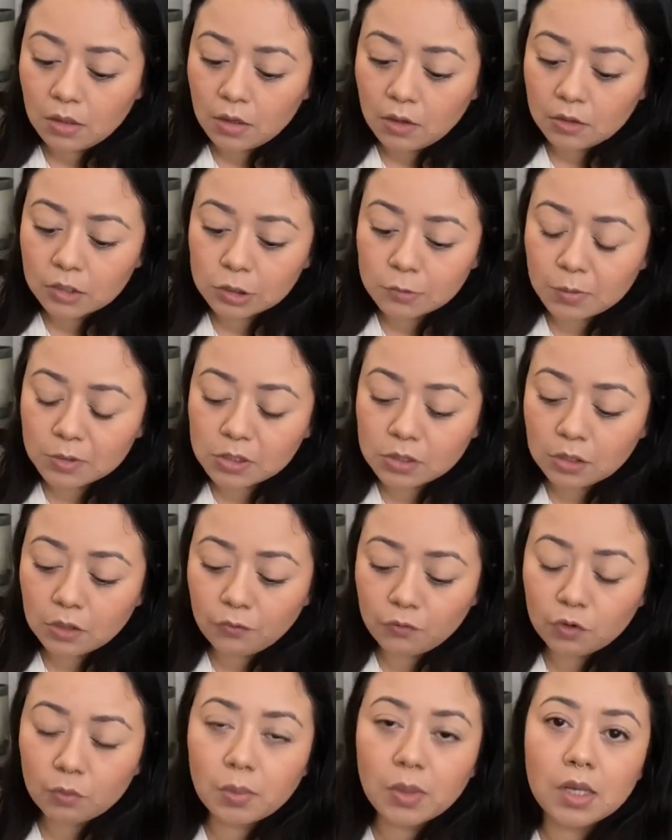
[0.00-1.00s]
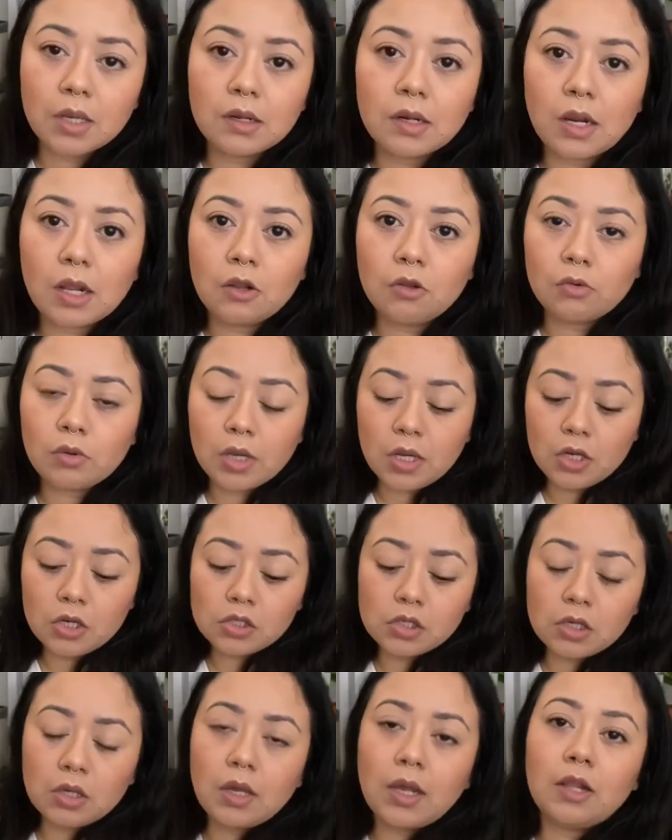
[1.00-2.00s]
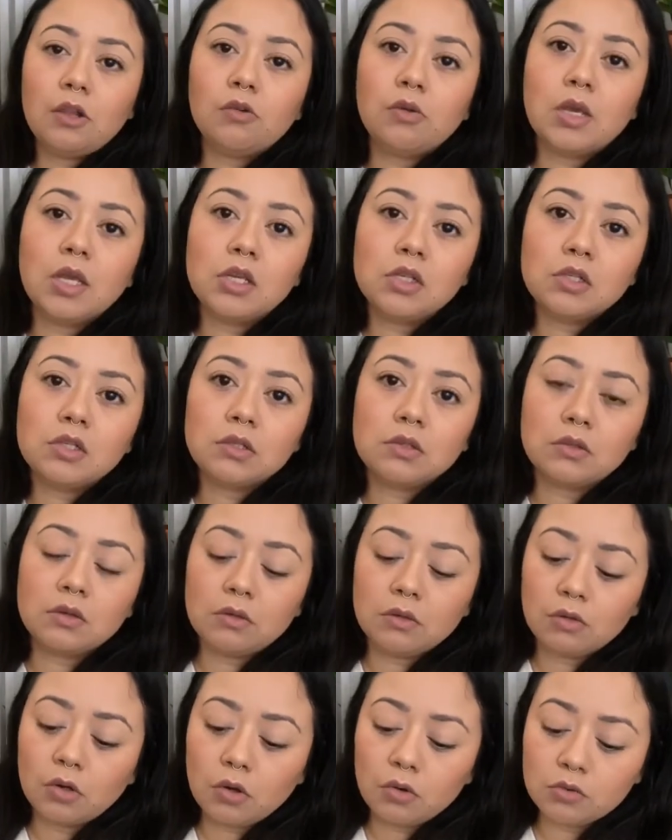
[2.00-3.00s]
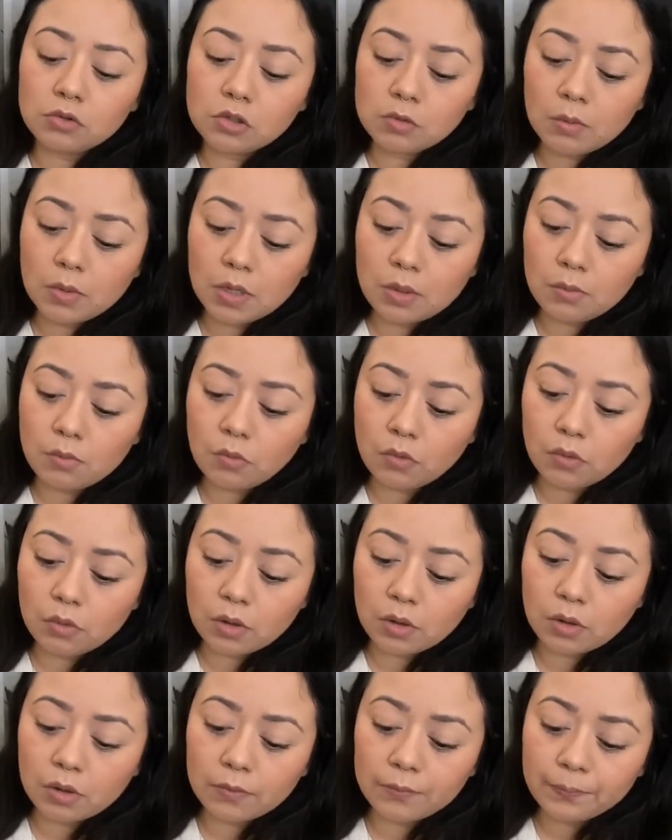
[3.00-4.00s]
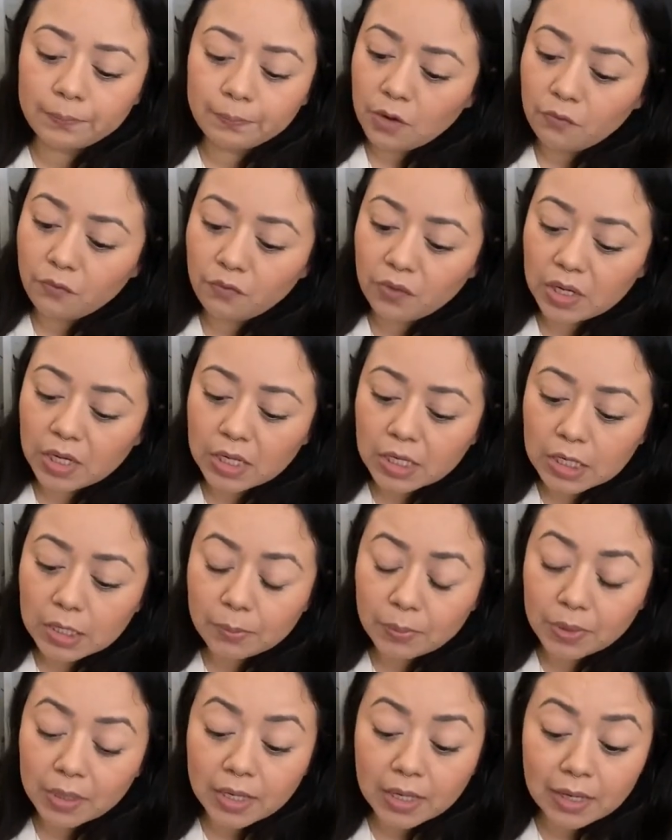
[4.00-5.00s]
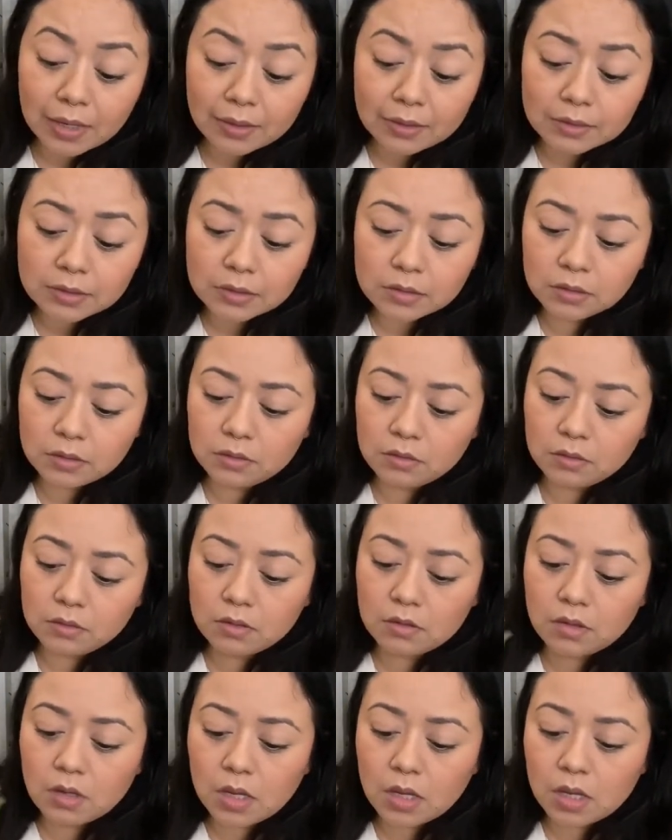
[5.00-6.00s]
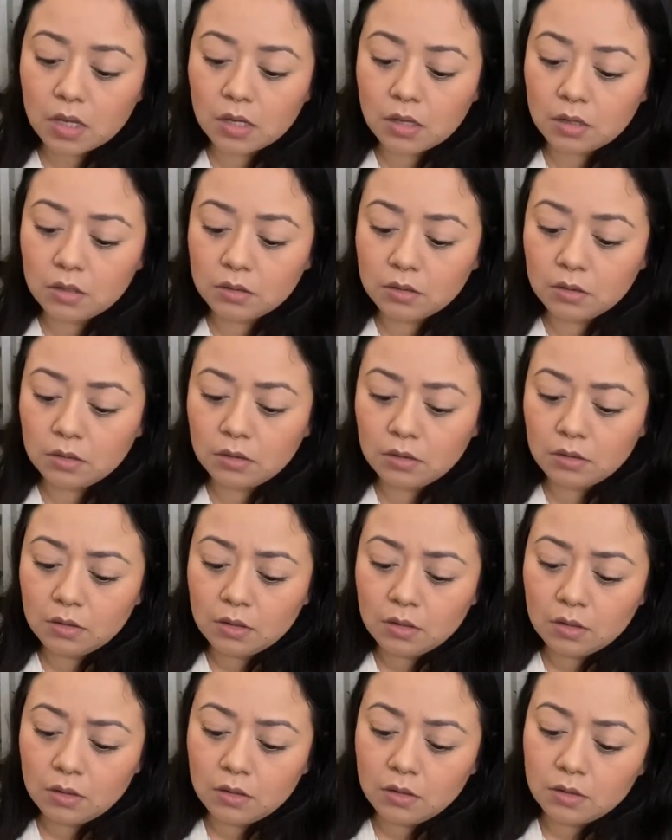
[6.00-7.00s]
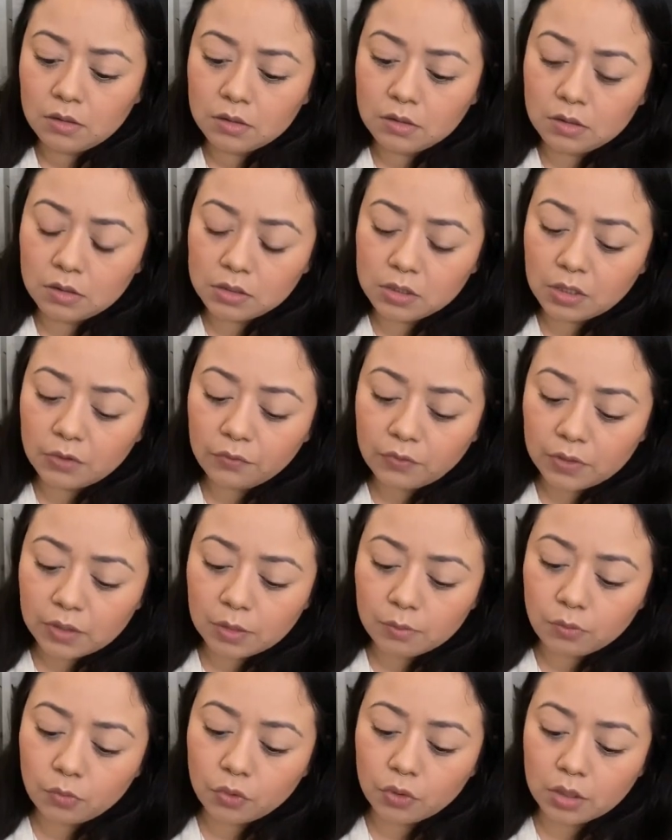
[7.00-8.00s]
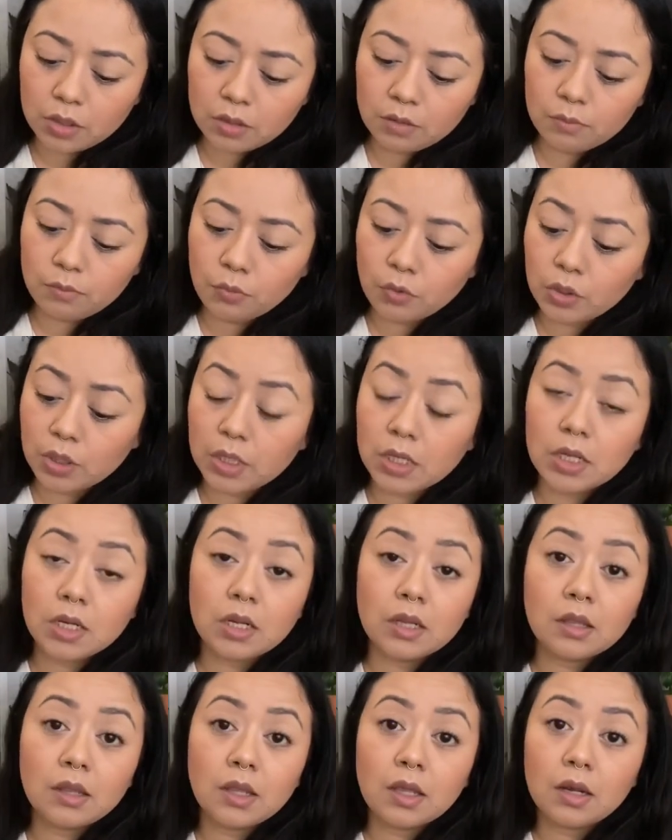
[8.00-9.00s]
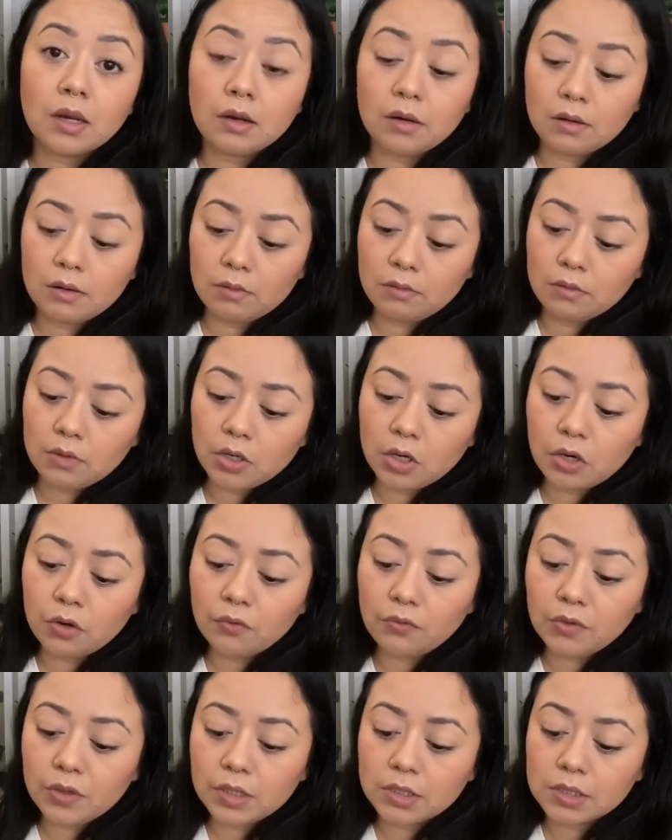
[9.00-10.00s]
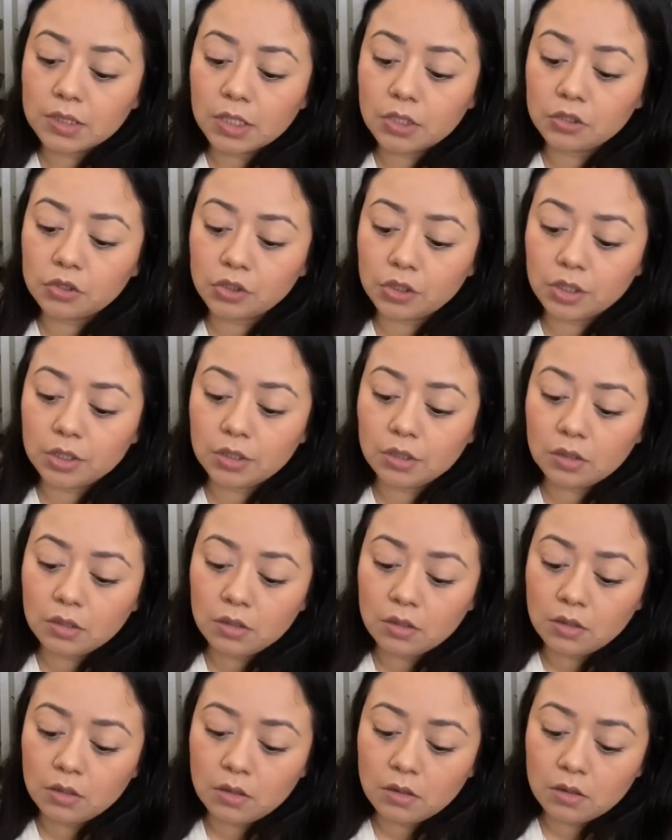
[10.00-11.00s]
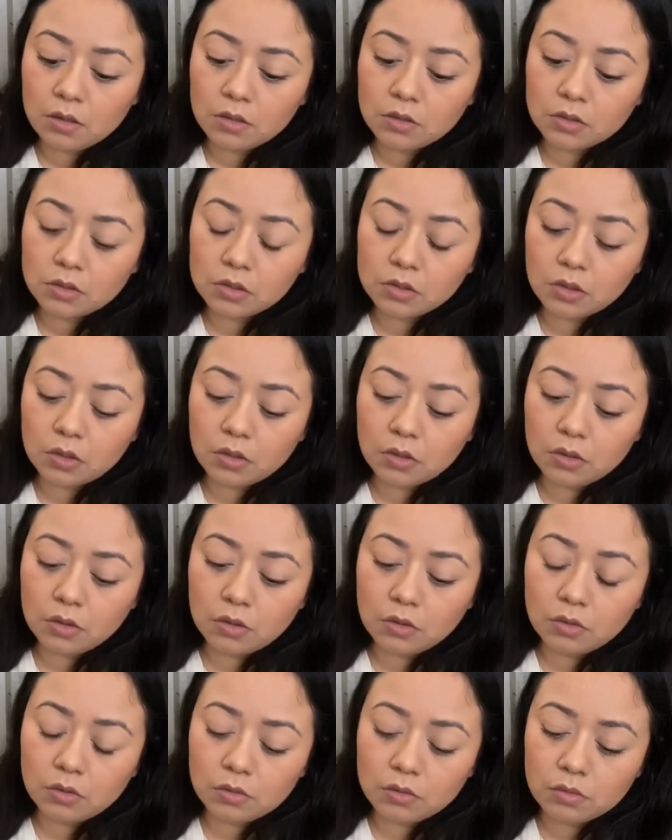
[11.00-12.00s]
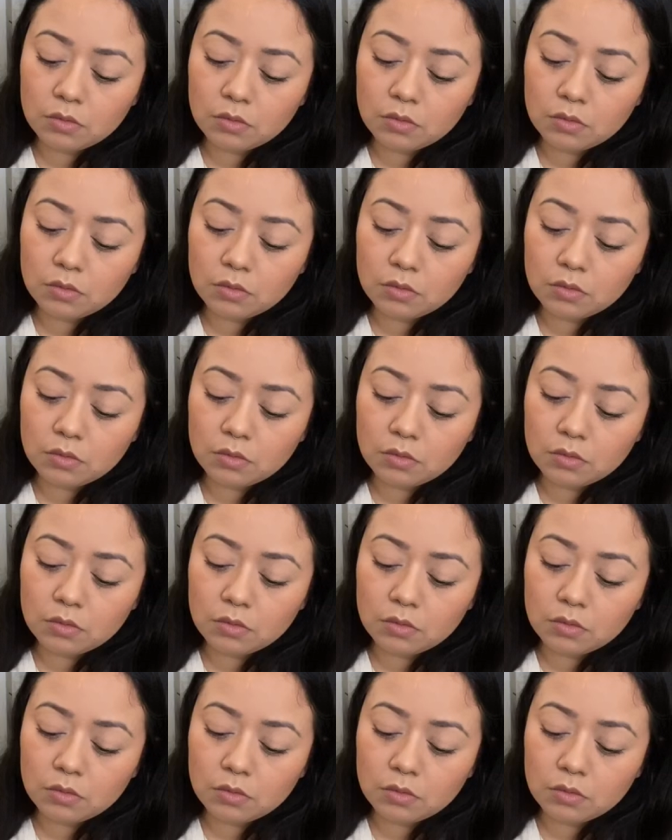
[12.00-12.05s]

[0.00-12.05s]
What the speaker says: especially for being an alocasia. Alocasias are known to be more finicky plants, and they're definitely more needy than, you know, philodendron. So